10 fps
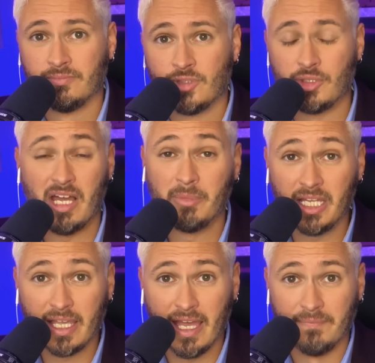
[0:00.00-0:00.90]
So tell me
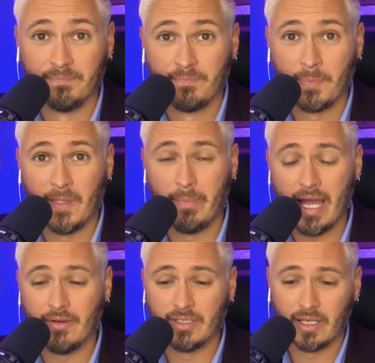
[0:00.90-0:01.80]
again
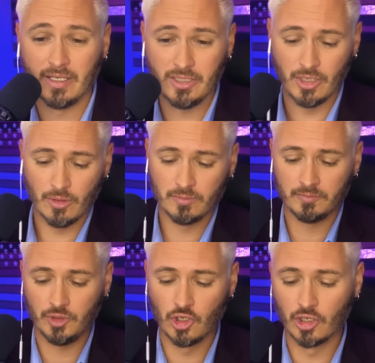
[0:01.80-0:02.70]
about uh, you know
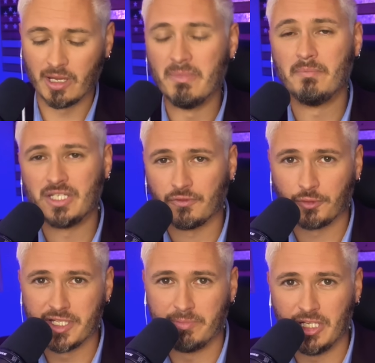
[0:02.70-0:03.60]
your commitment to
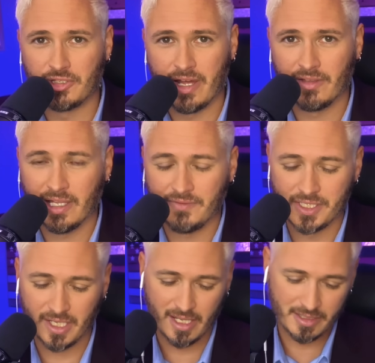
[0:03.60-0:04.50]
free speech Now the left
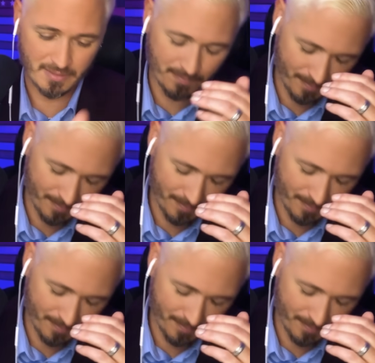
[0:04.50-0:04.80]
is against it.